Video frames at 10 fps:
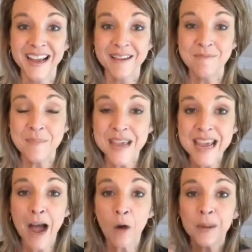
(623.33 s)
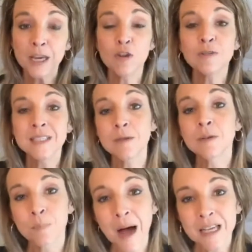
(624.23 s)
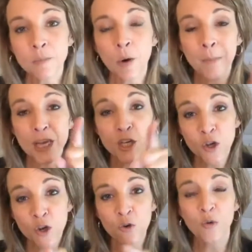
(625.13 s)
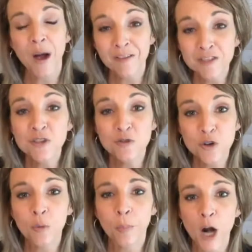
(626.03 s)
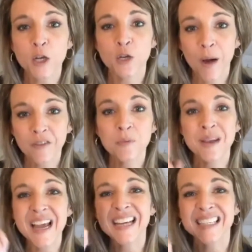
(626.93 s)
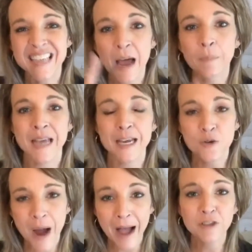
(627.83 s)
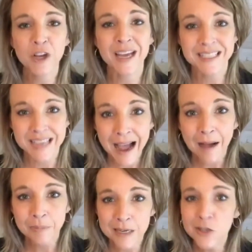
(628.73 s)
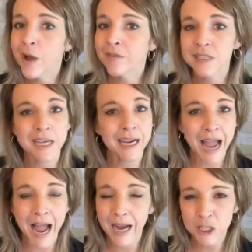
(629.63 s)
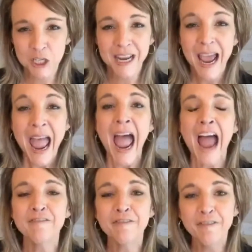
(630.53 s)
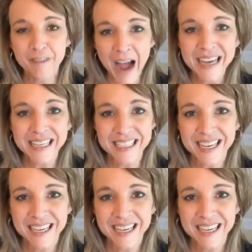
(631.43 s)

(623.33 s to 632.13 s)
Me helping you see what's possible, but you have to do your part. You have to be adept and you have to adapt and you have to take action and fight.